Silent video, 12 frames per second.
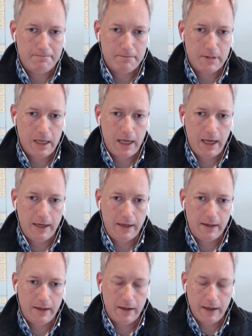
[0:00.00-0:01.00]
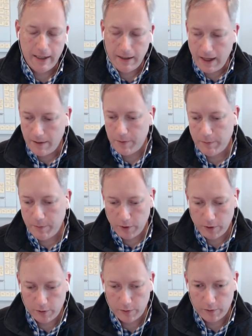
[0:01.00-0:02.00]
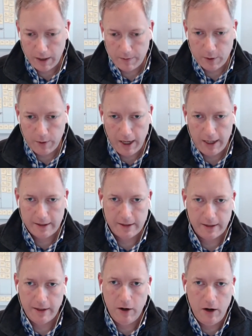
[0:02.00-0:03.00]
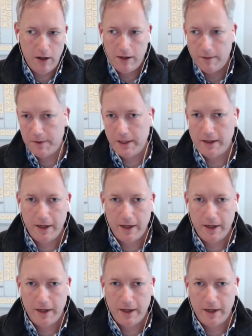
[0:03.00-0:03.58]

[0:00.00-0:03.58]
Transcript: And I get a lot of people who come to us and they're all upset.